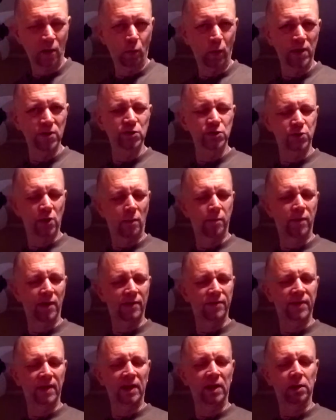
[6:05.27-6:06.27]
of Windstopper, I
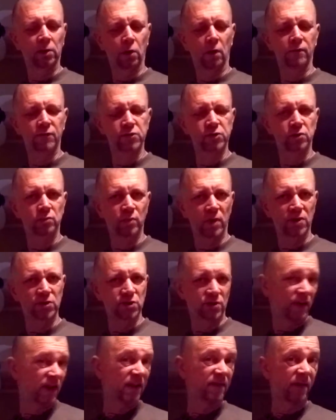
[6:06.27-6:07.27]
think, gloves, which
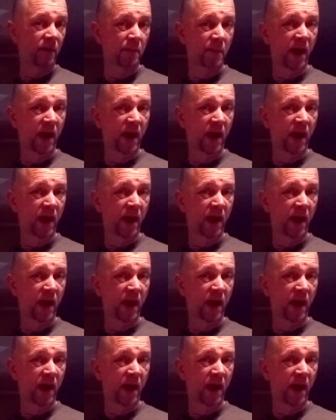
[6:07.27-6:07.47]
are even